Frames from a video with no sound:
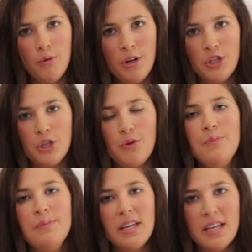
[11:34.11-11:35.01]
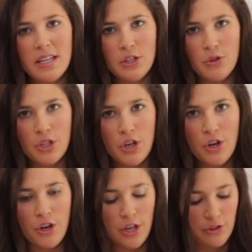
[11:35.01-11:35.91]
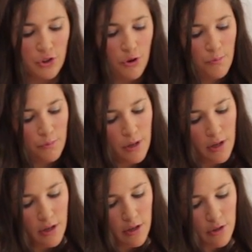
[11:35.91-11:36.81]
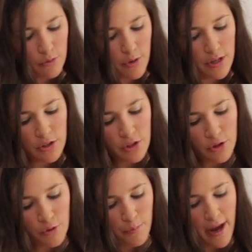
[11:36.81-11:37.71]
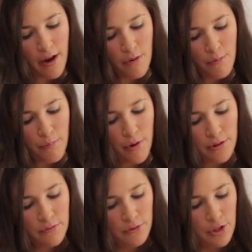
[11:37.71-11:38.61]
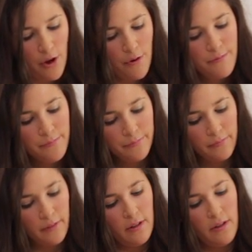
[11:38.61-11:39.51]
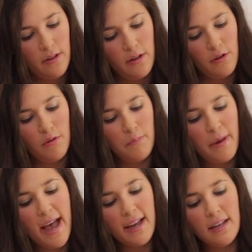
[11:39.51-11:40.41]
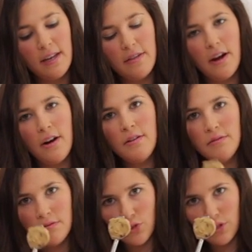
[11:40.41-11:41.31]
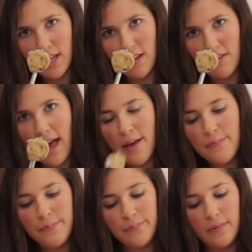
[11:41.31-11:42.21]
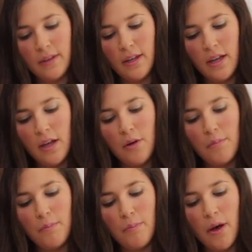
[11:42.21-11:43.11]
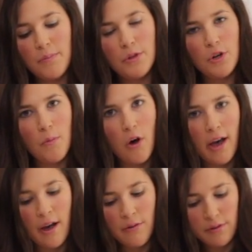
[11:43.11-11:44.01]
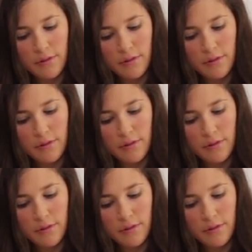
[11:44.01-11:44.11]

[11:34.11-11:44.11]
we want to do is, using a cookie scoop, just want to scoop out balls of dough and pack it in there, so it's like that. Pop the dough ball out